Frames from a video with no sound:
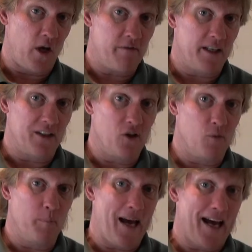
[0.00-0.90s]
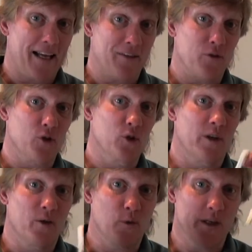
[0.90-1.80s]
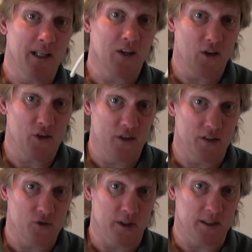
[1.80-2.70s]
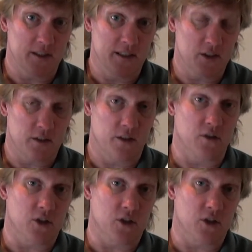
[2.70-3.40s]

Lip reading: I've had to go back through and relearn this trick to teach it to you.